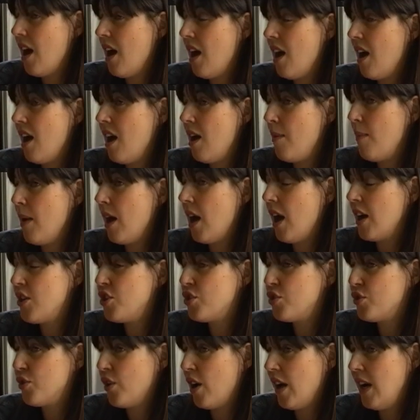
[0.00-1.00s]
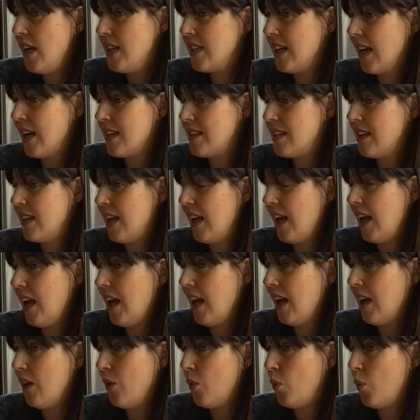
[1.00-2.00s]
I tried gas and
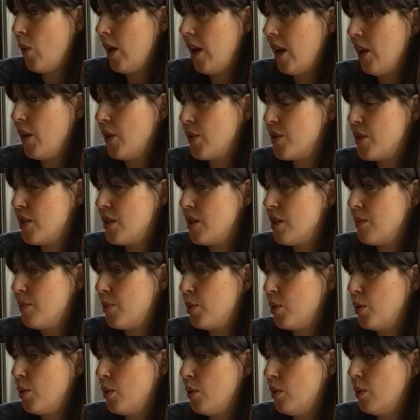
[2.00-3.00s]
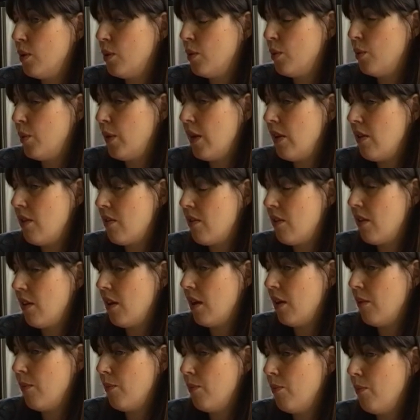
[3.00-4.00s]
air when I got into the pool with
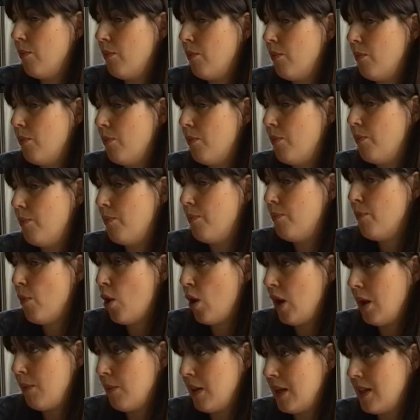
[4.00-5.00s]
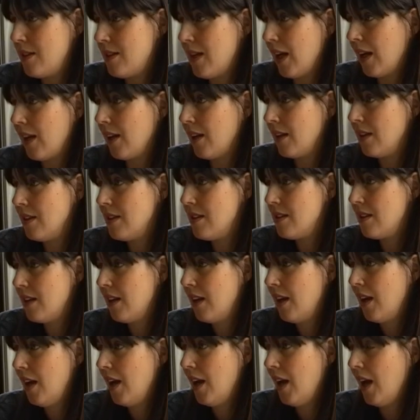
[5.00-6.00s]
Molly, my second,
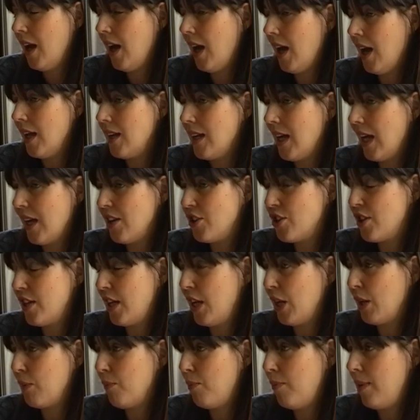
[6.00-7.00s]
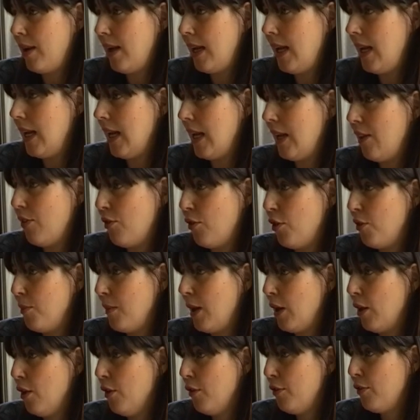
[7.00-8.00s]
and actually it completely threw
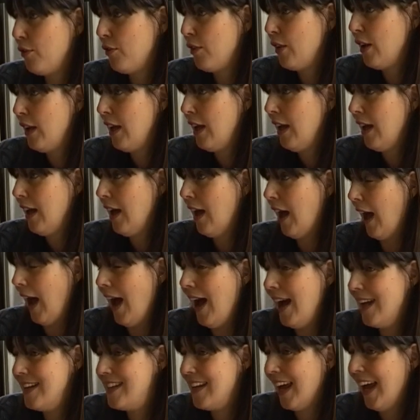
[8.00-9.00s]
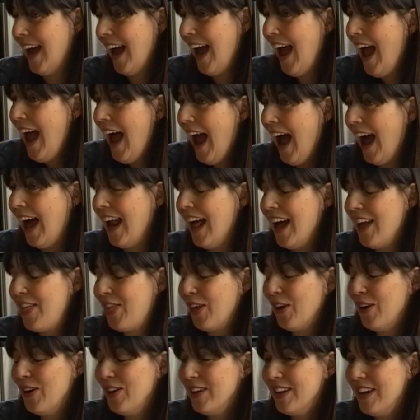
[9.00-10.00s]
me off. and I
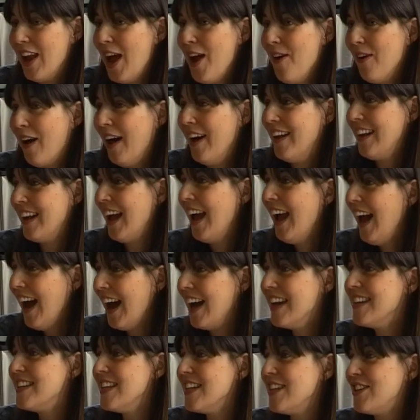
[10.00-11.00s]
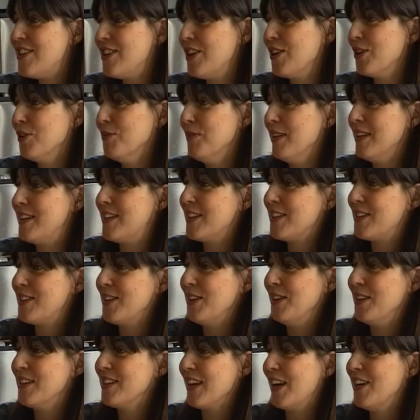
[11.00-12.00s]
thought, no, I ditched it almost as
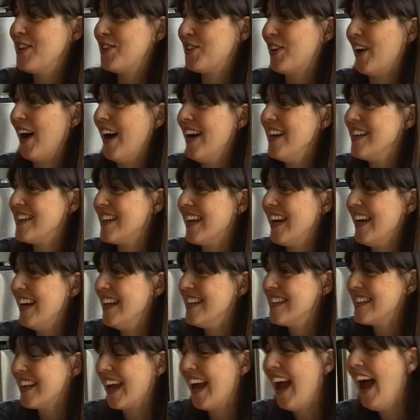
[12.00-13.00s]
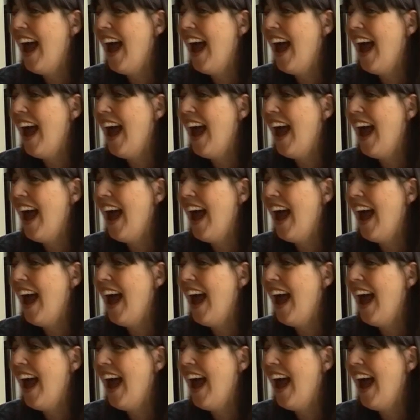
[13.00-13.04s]
soon as I tried it.